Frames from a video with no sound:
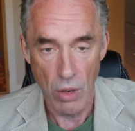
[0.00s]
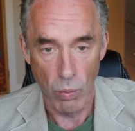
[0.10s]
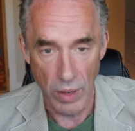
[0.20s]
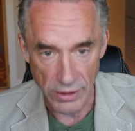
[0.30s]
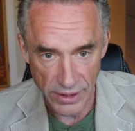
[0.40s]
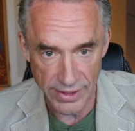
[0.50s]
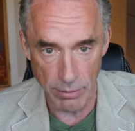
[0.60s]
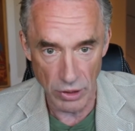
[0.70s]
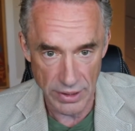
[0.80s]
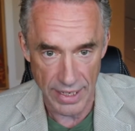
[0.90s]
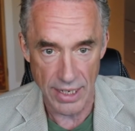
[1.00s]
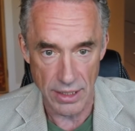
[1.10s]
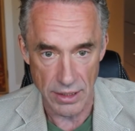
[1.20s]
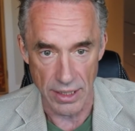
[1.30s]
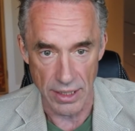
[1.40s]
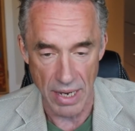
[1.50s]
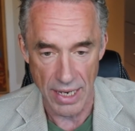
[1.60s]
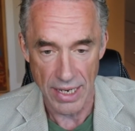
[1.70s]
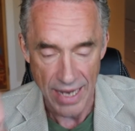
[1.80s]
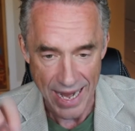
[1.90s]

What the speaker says: while simultaneously making